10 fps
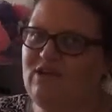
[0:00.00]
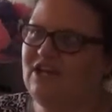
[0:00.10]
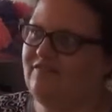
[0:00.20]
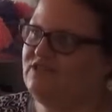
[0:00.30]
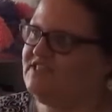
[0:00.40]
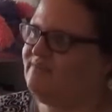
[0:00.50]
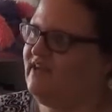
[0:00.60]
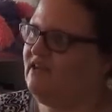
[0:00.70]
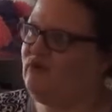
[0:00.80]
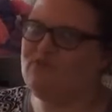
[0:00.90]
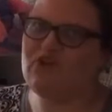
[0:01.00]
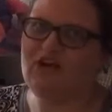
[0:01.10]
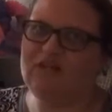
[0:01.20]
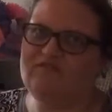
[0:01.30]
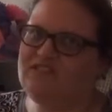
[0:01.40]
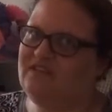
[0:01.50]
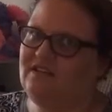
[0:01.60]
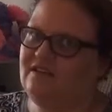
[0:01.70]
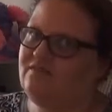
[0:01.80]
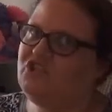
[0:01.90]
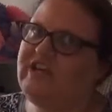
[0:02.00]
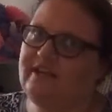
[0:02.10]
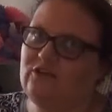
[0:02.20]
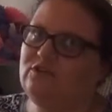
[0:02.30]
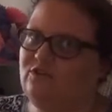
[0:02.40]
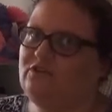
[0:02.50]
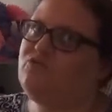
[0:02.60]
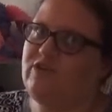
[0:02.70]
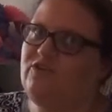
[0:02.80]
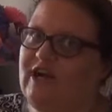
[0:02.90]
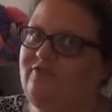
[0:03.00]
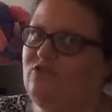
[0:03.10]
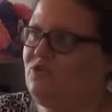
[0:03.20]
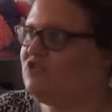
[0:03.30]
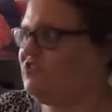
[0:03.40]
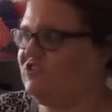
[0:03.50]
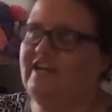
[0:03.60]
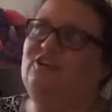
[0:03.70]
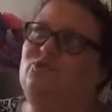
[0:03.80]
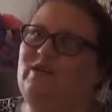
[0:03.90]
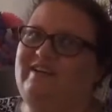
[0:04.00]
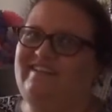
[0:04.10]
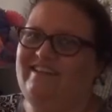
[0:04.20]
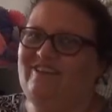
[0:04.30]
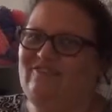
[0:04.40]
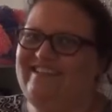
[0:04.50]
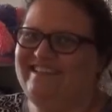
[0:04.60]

I'll have to spam a Book Olive's uh, channel or Twitter afterwards to tell her what I think of it.